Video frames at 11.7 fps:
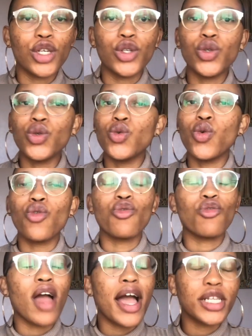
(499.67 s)
You
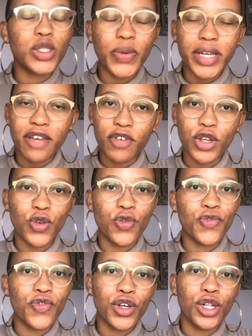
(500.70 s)
write whenever you
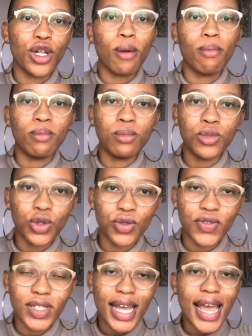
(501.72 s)
feel
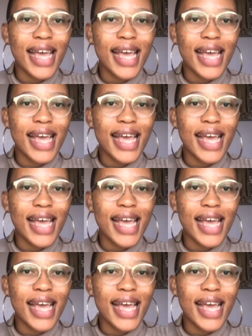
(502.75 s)
moved.